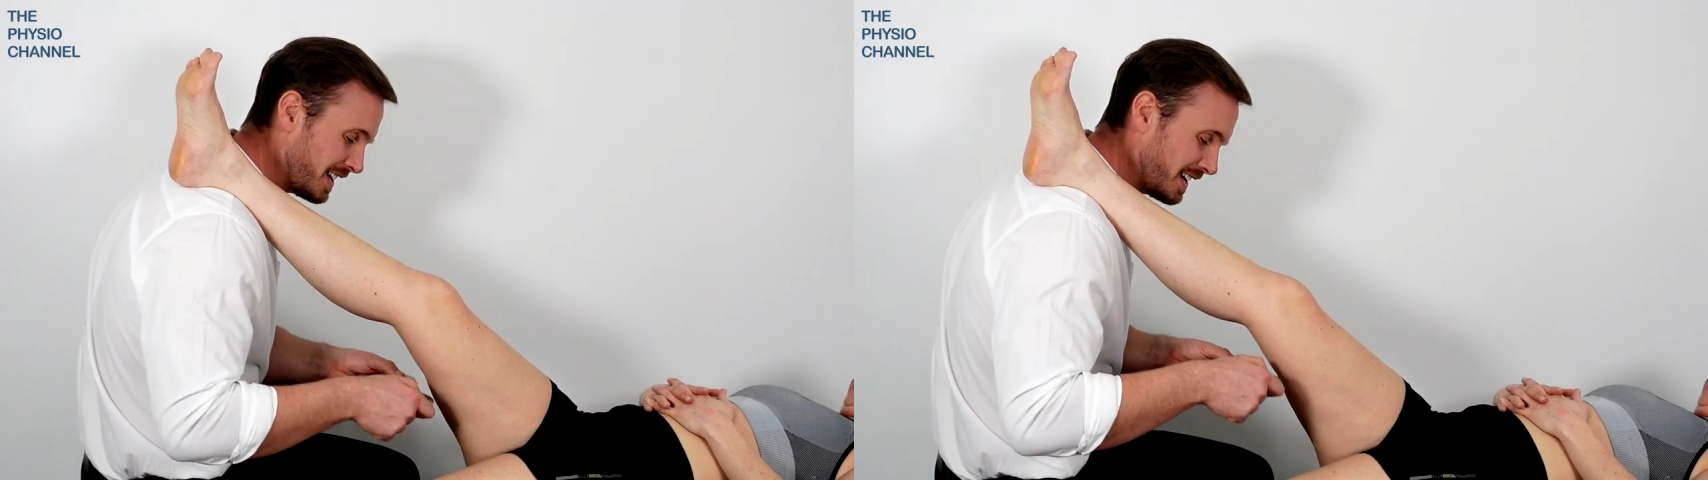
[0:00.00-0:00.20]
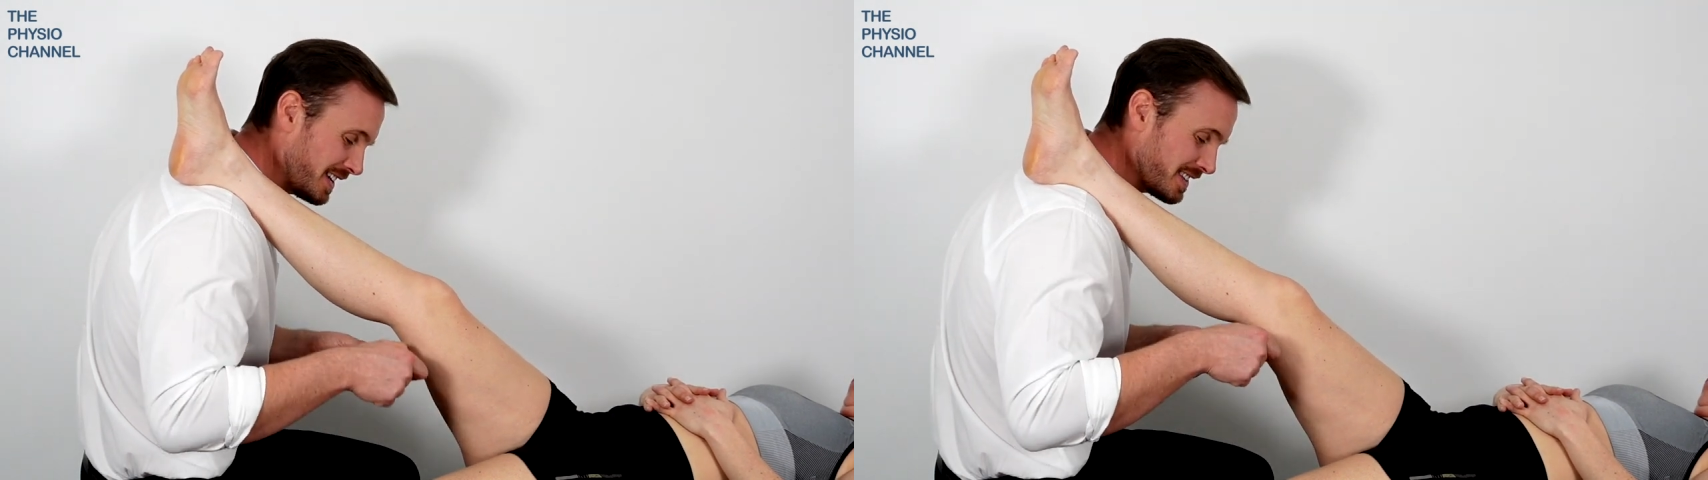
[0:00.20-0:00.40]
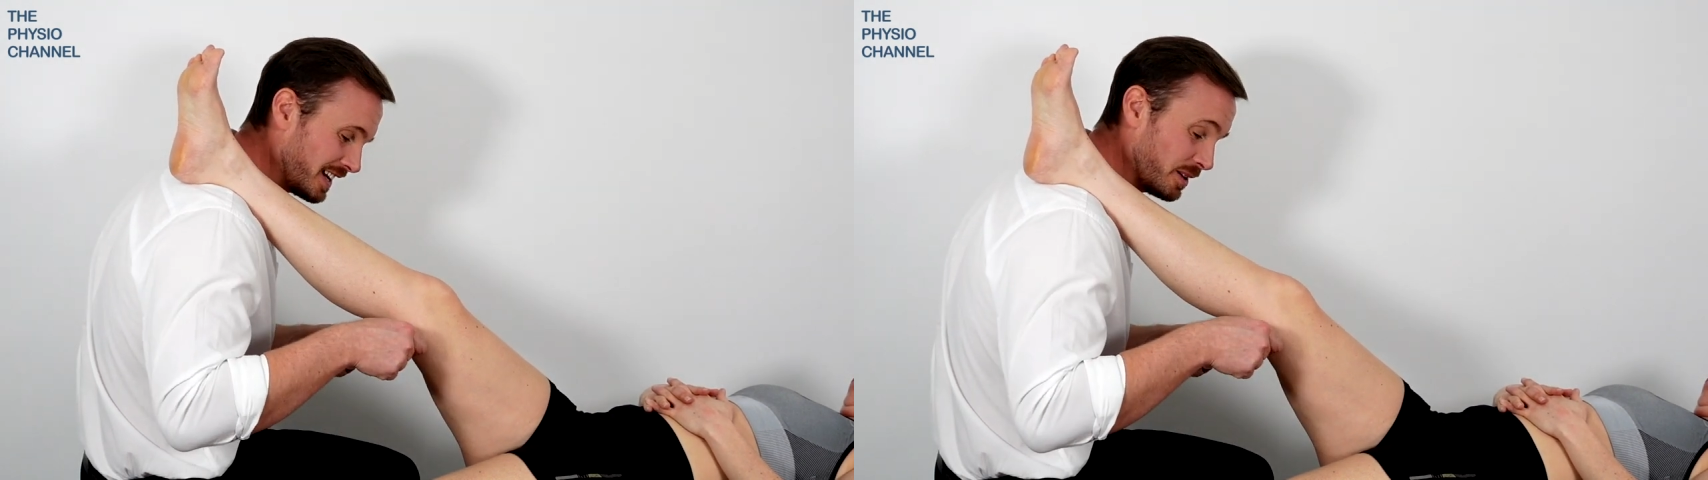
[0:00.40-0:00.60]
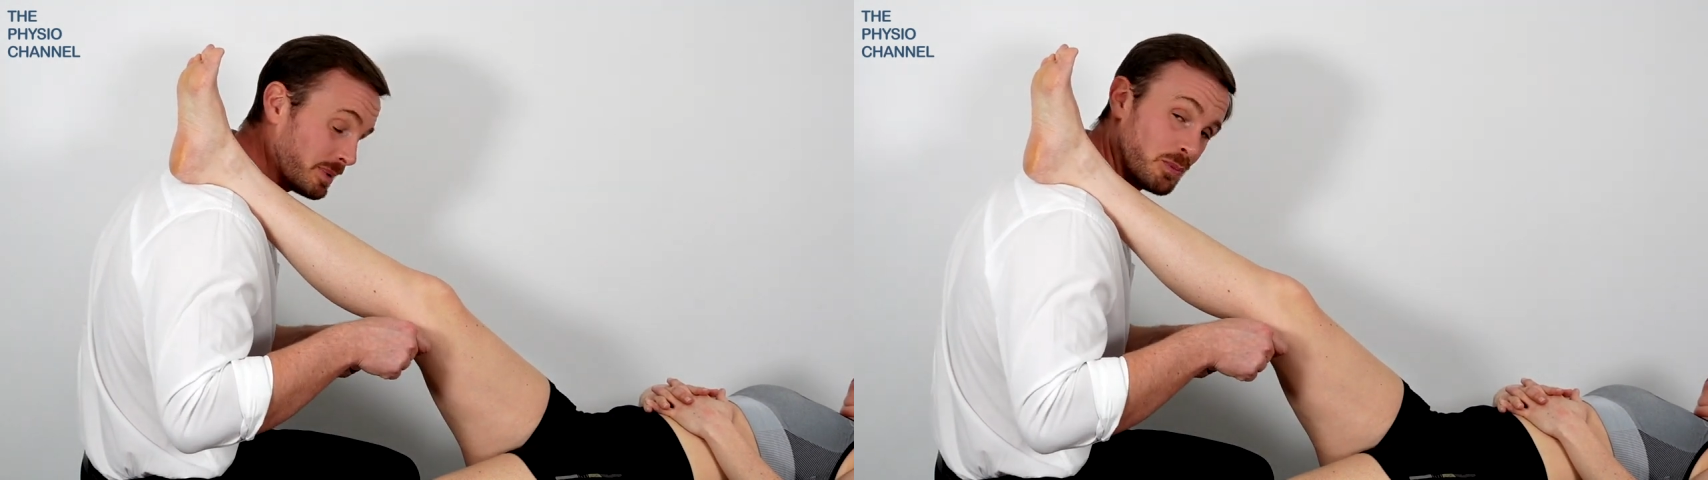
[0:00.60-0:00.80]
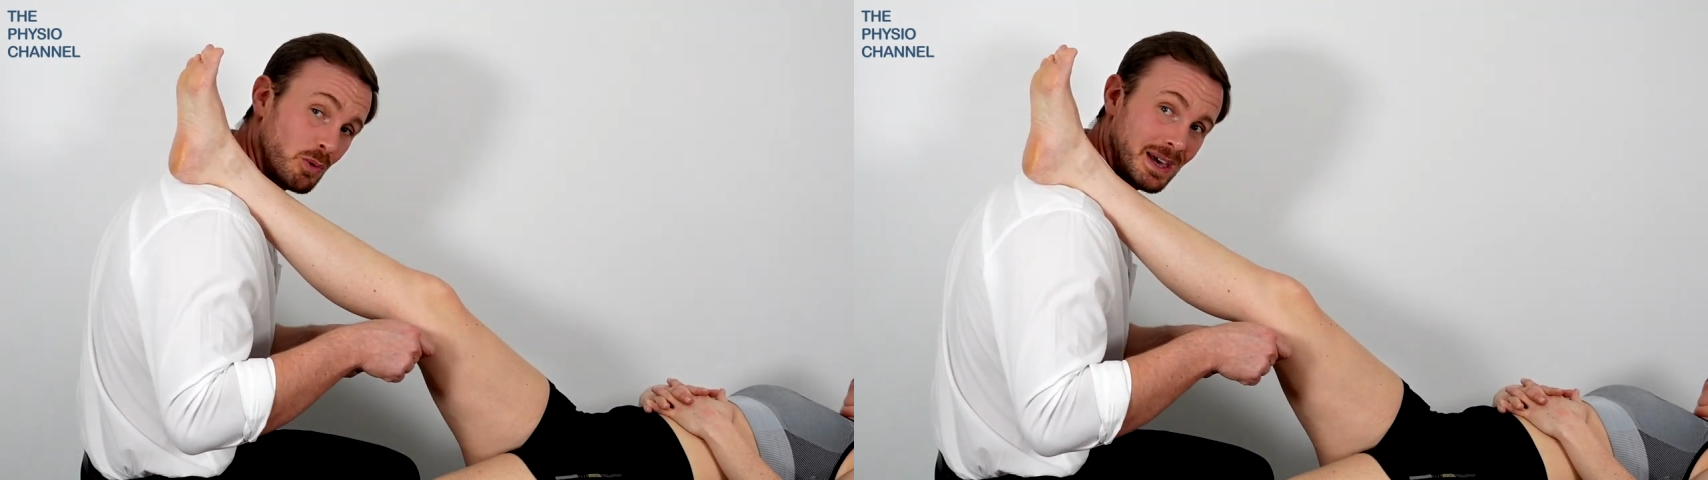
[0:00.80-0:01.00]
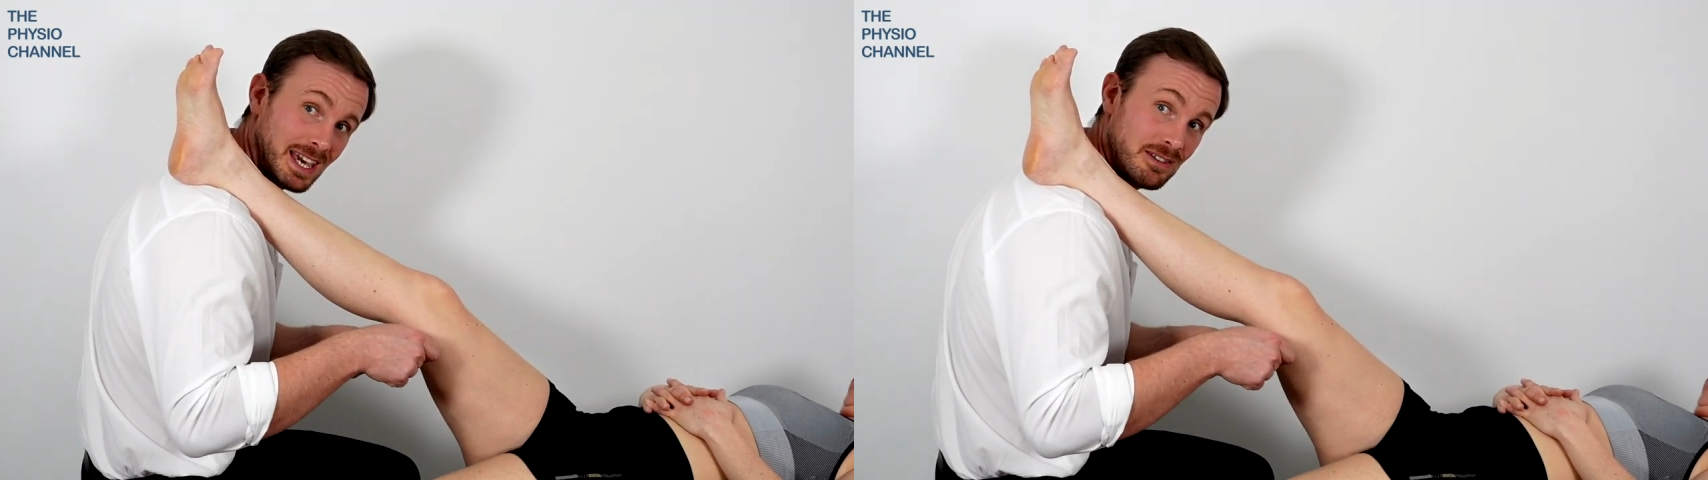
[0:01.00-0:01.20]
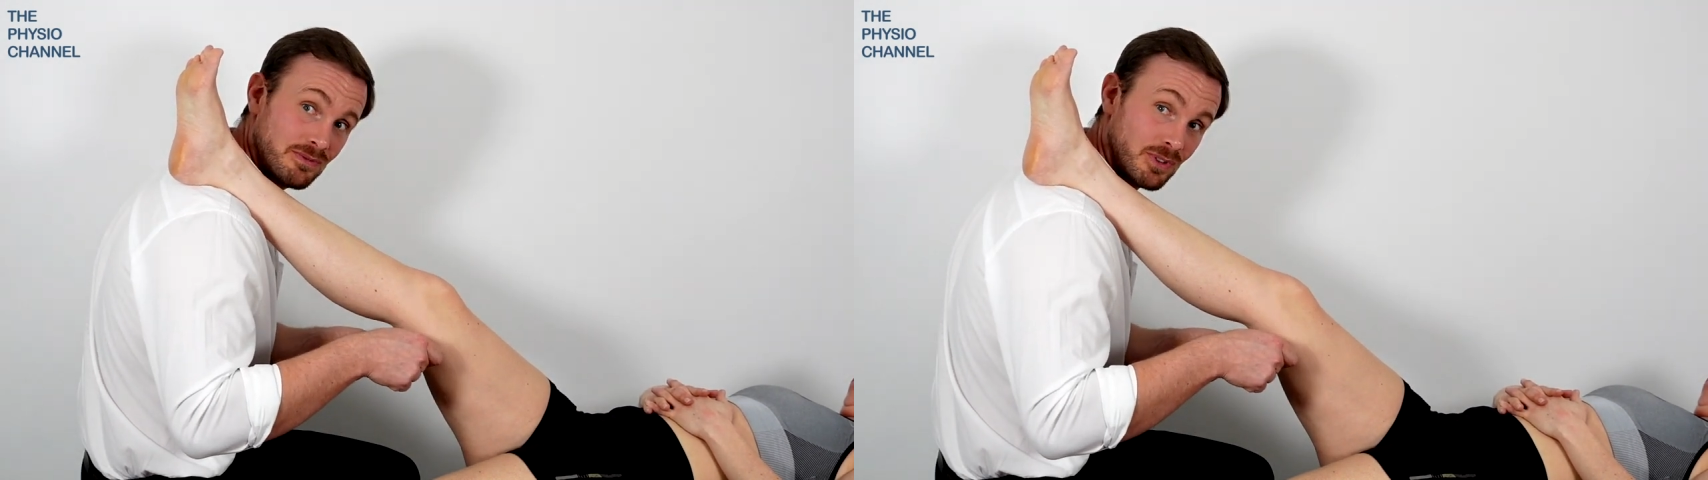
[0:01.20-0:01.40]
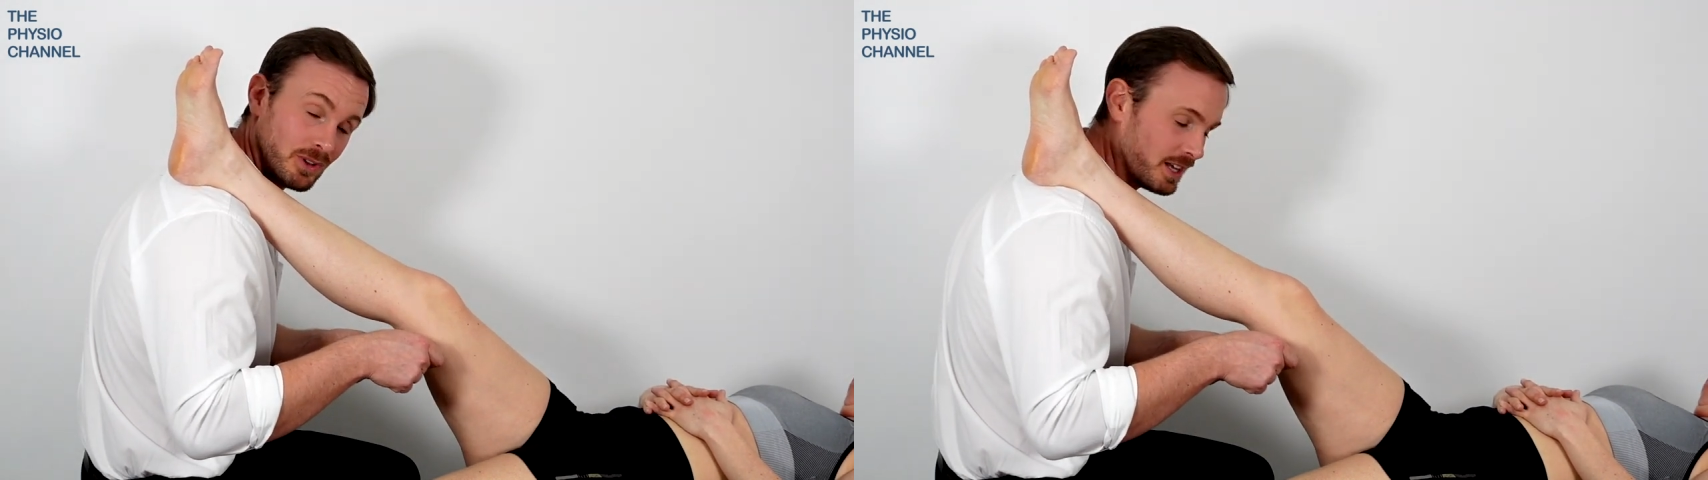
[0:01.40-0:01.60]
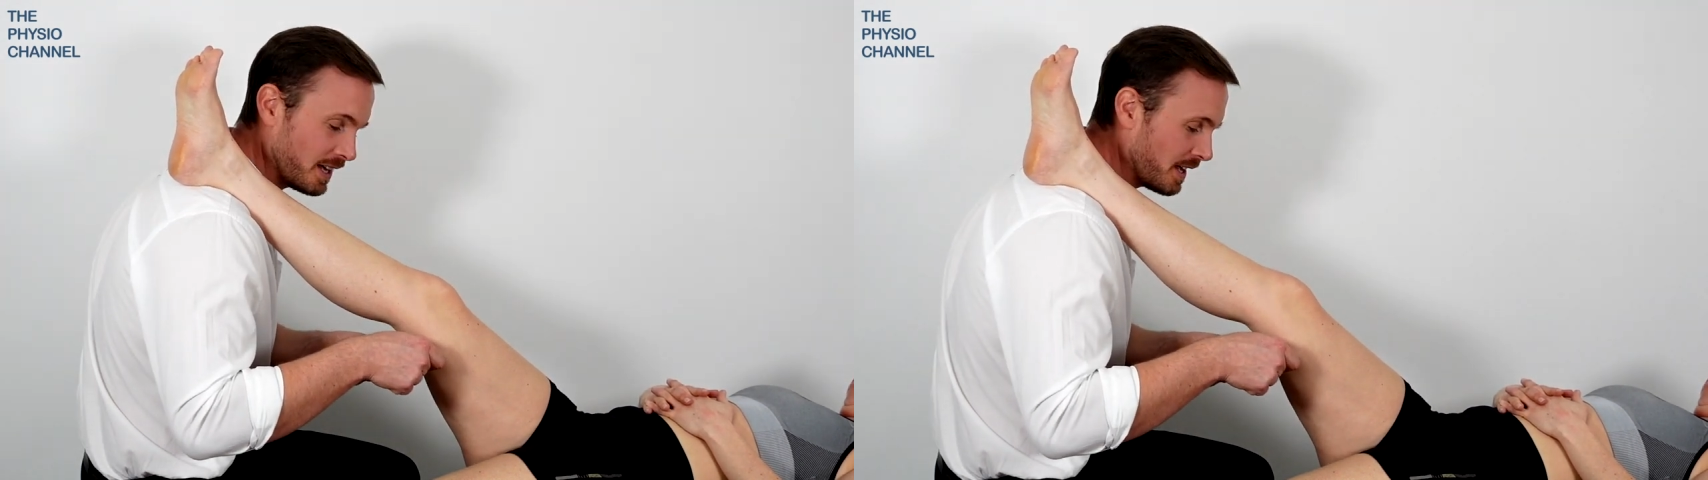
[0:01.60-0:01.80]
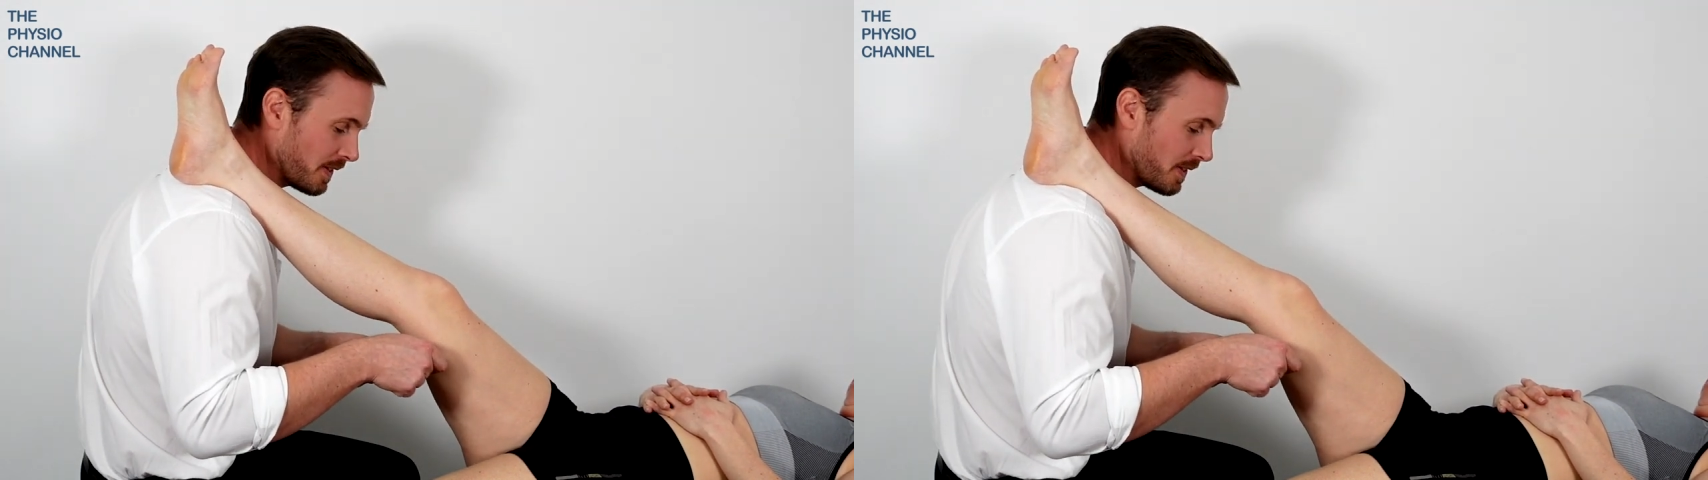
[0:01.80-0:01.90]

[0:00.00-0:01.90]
it is a little bit more painful